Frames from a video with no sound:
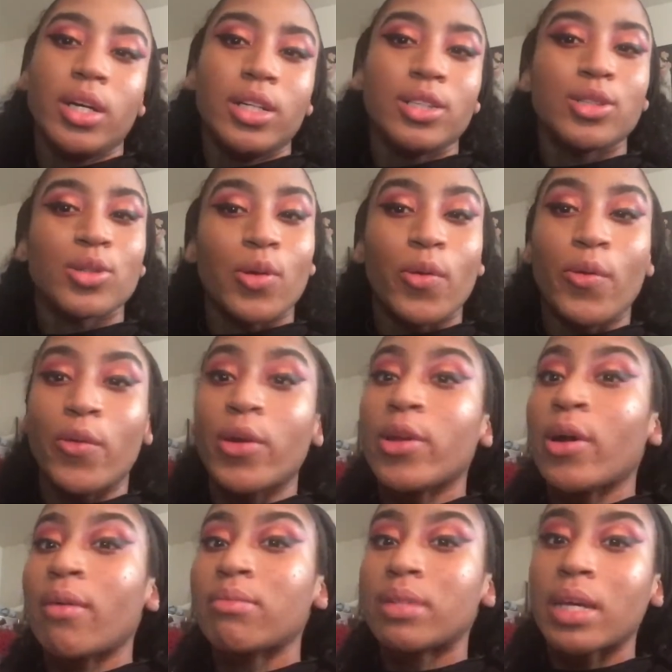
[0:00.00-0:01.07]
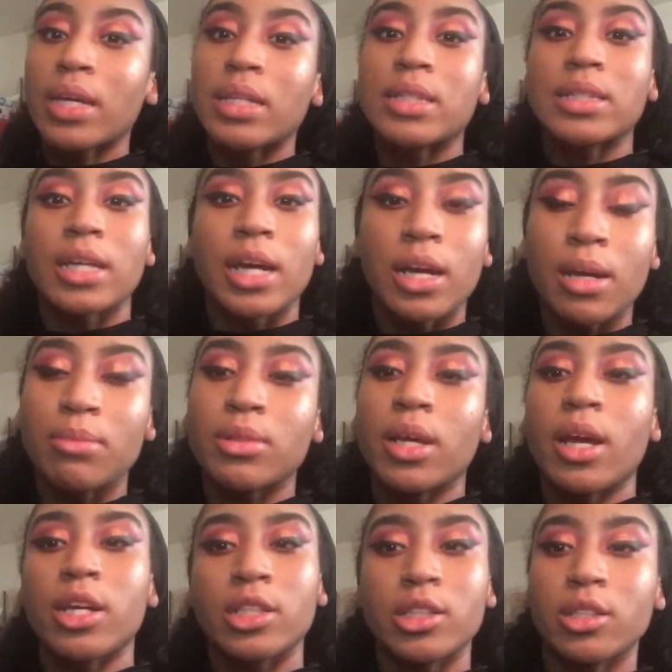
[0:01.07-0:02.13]
so you know, I'm taking the time to
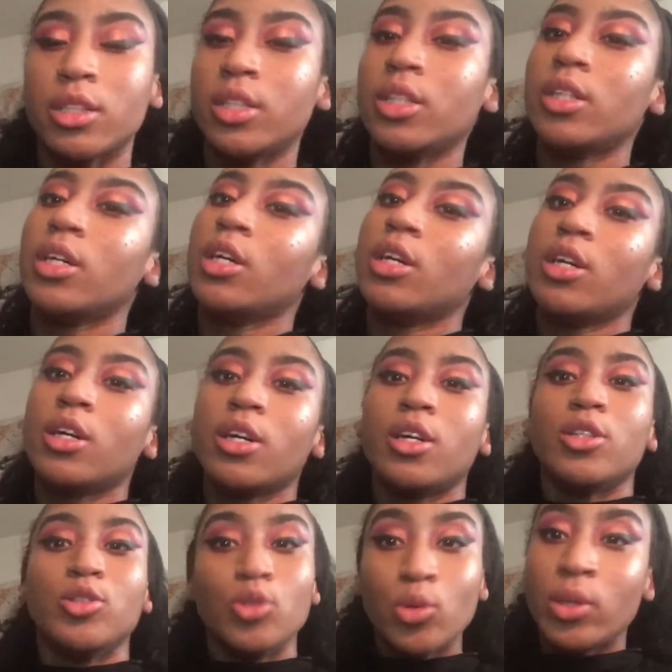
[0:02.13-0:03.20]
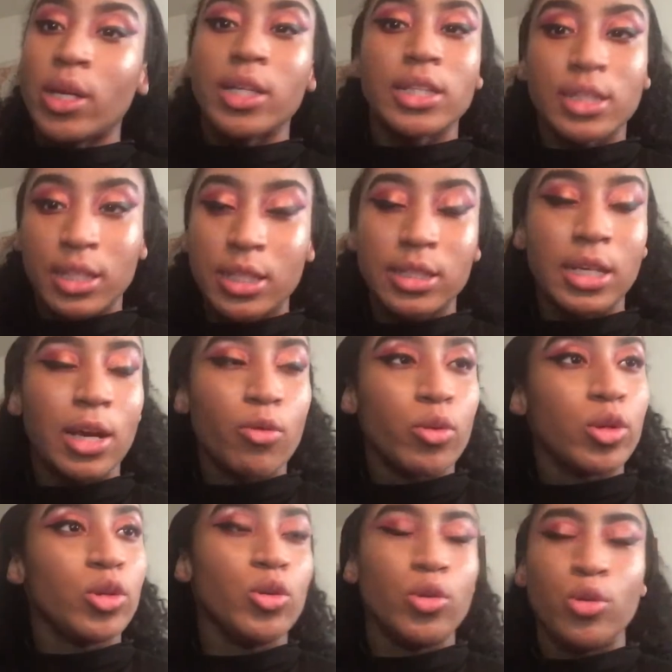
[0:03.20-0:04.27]
actually do the other things I
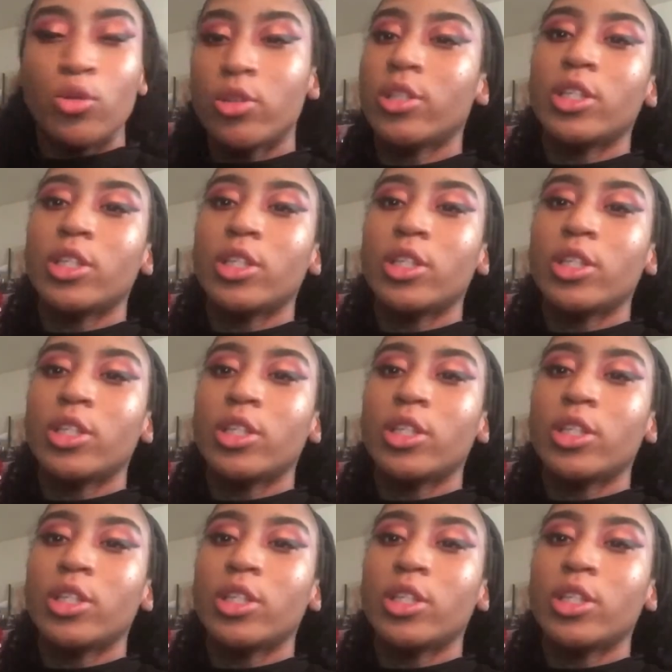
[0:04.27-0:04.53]
would usually